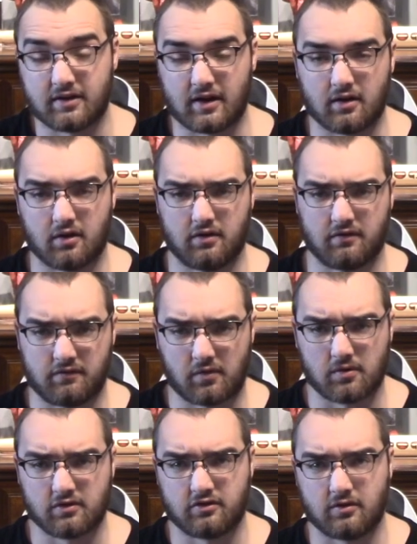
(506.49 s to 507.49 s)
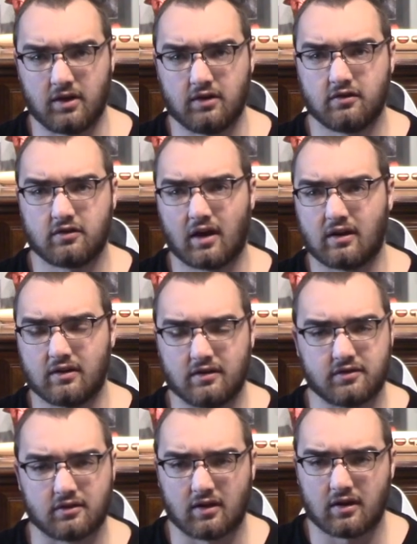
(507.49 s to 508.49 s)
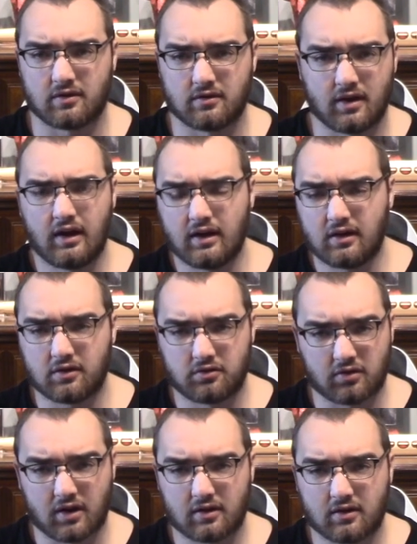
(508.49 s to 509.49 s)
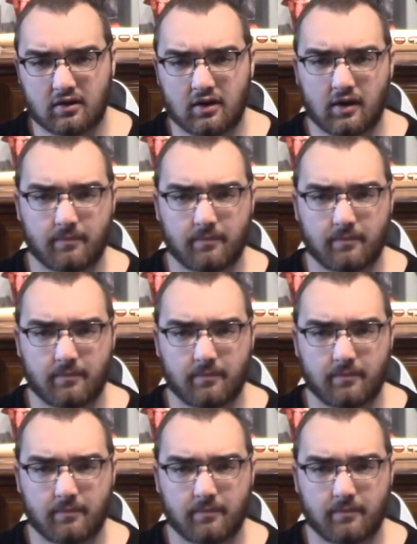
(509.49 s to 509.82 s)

they are divorced, so he just kind of lives alone in a trailer